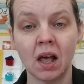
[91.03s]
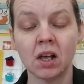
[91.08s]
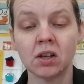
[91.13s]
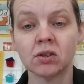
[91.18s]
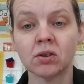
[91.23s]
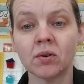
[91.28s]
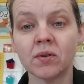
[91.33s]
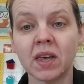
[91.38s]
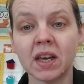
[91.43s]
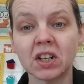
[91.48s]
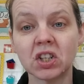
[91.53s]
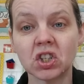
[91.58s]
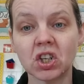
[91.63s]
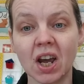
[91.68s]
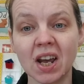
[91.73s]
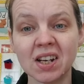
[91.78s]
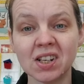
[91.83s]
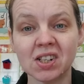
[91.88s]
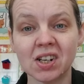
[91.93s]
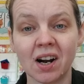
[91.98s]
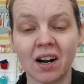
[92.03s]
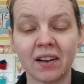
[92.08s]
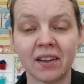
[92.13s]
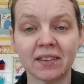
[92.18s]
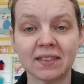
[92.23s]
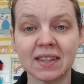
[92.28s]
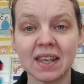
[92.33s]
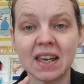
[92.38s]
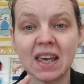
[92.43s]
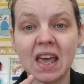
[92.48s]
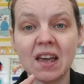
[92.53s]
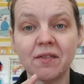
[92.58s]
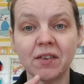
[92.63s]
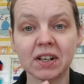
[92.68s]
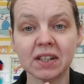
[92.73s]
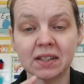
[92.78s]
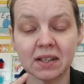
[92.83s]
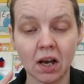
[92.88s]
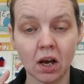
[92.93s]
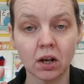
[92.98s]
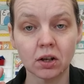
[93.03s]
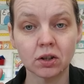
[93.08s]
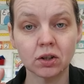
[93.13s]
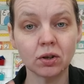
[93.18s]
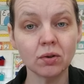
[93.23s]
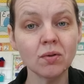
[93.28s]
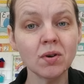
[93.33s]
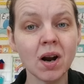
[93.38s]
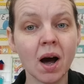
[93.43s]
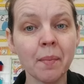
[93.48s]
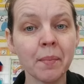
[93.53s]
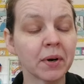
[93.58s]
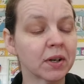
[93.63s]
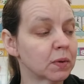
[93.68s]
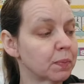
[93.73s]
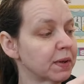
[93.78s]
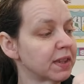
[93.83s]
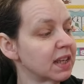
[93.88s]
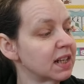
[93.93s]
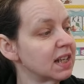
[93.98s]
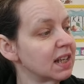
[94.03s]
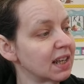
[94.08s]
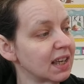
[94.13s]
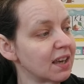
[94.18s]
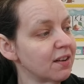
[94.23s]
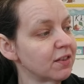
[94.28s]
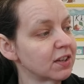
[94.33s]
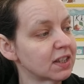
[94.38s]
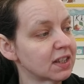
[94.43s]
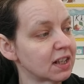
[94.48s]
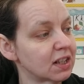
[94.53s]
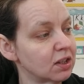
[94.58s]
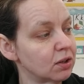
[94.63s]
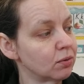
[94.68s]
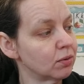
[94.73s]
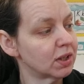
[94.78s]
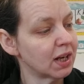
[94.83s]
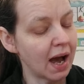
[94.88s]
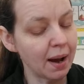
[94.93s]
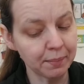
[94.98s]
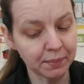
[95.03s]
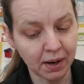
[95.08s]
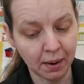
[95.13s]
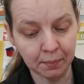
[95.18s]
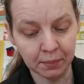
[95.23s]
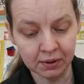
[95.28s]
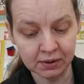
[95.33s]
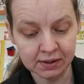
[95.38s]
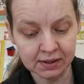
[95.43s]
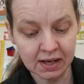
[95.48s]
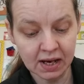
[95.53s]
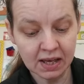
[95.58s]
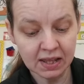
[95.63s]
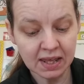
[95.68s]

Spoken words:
So they changed it on us. They gave us 2 numbers, but they didn't give us the 2 top numbers.